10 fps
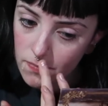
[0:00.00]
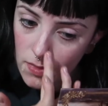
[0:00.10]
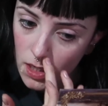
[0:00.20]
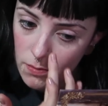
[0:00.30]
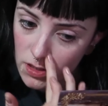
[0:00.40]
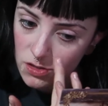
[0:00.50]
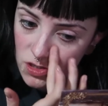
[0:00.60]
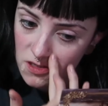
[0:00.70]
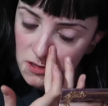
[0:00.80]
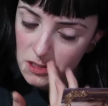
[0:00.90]
I'll be
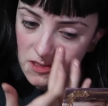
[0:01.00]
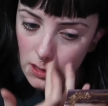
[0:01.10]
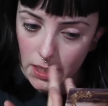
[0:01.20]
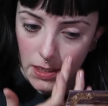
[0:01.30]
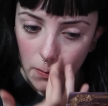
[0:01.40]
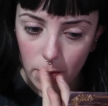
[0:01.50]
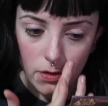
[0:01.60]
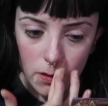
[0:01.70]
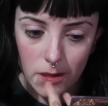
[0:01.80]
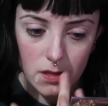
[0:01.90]
interested to see
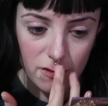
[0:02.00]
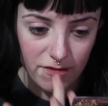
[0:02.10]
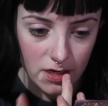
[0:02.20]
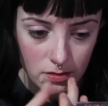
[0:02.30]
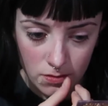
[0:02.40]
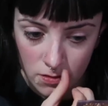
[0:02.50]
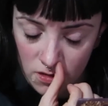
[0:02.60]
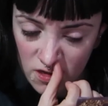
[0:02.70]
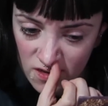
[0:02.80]
what the final look